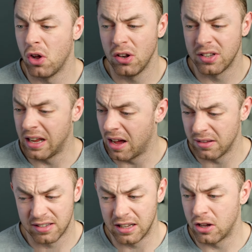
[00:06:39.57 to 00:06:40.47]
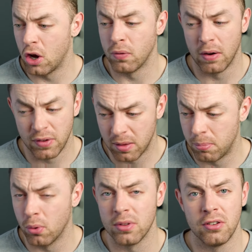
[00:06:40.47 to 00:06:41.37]
Honestly, I say go for it. If it's
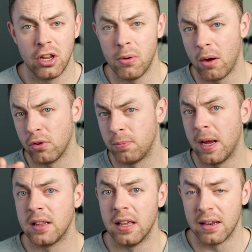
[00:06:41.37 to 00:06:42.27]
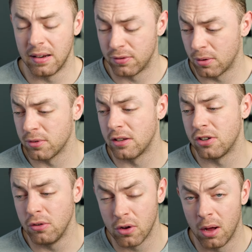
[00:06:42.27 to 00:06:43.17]
important to you, I respect it. And if someone
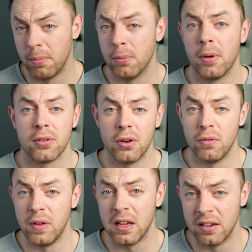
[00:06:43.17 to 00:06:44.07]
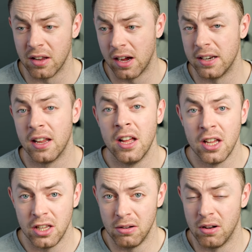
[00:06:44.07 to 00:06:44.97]
says to you, you can't build muscle on a vegan diet,
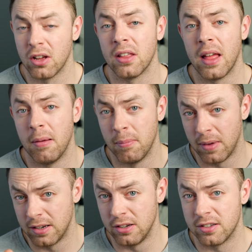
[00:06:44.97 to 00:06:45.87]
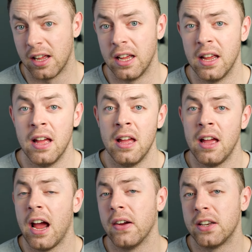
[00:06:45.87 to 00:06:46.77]
you look at them and you say,
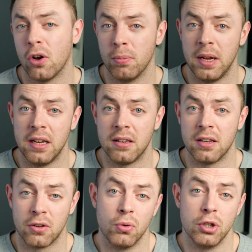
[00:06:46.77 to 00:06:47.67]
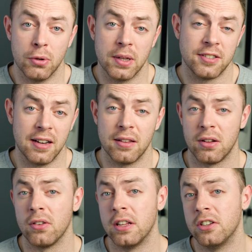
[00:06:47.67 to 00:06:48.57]
Harry told me to call you a silly
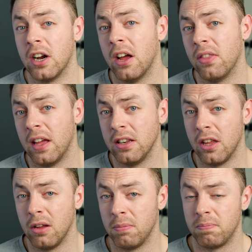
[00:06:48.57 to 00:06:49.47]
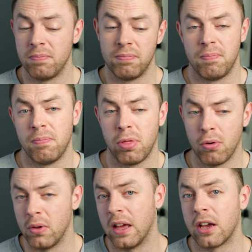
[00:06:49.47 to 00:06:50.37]
sausage, and then you
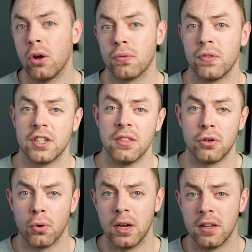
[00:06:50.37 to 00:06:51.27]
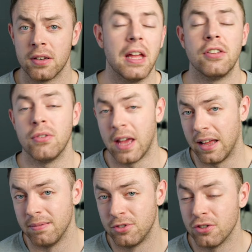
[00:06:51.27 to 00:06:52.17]
throw their goldfish in the toilet. But yes, you
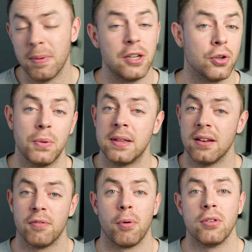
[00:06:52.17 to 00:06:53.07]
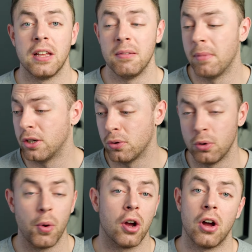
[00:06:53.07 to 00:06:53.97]
can. Just make sure you eat enough protein, make sure
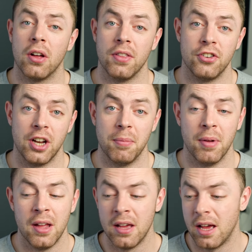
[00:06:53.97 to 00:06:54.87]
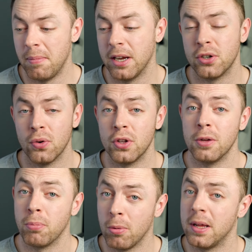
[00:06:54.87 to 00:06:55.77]
you work hard in the gym, and make sure
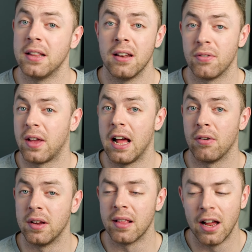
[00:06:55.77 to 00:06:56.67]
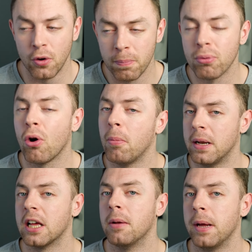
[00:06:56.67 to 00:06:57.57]
you probably eat enough calories, and you're
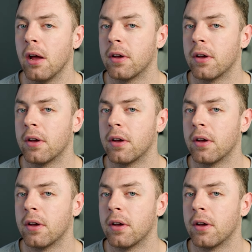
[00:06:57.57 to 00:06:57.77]
probably going to be